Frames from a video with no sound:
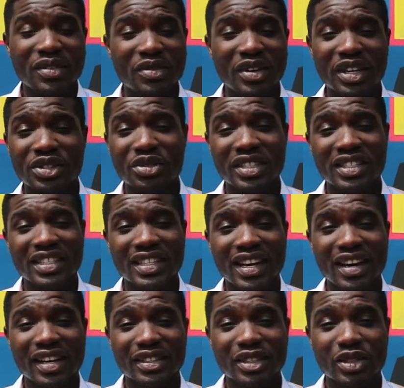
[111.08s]
Very interesting
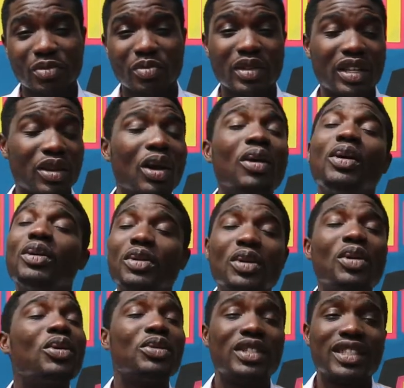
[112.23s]
character to play,
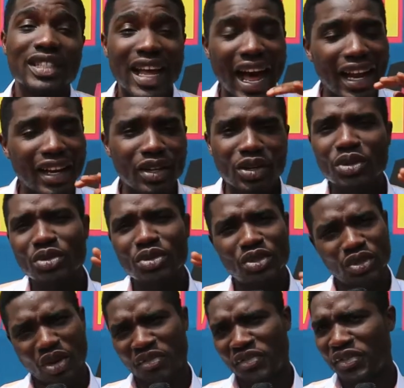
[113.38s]
loads and
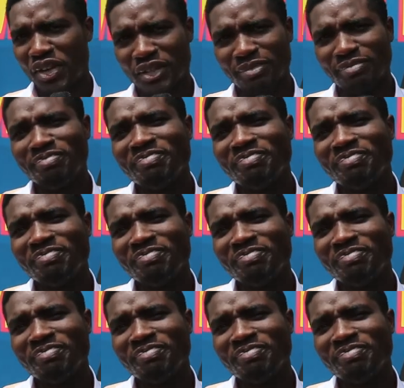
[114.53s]
loads of fun.